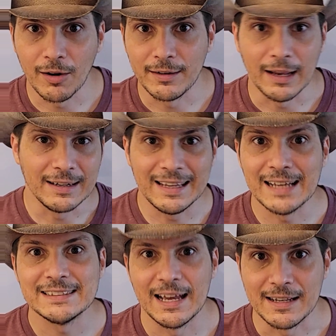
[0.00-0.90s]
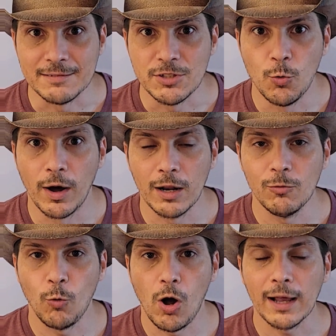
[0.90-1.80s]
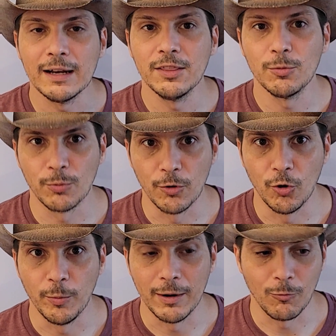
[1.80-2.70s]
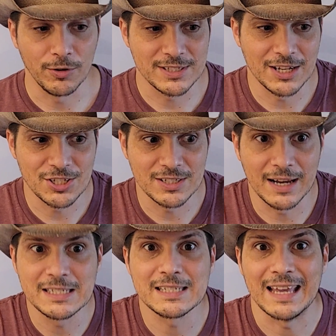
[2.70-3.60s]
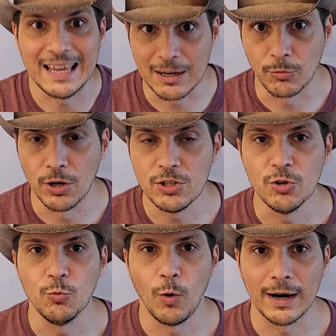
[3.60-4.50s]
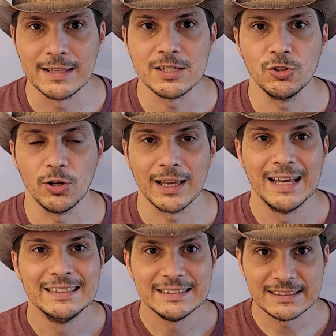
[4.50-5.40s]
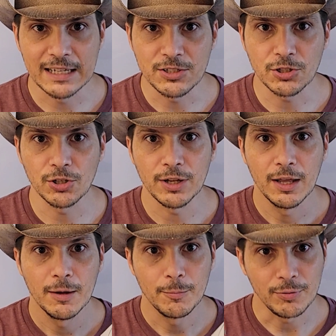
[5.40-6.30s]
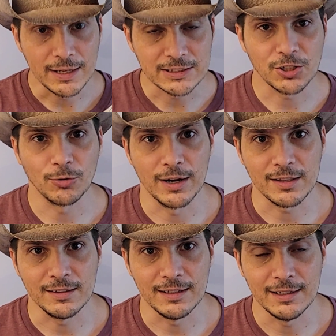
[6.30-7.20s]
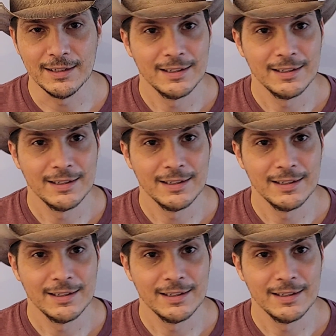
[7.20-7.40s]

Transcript: and guess at it. You wanna walk into the room, and with such a nice camera, you want it to look centered, placed correctly.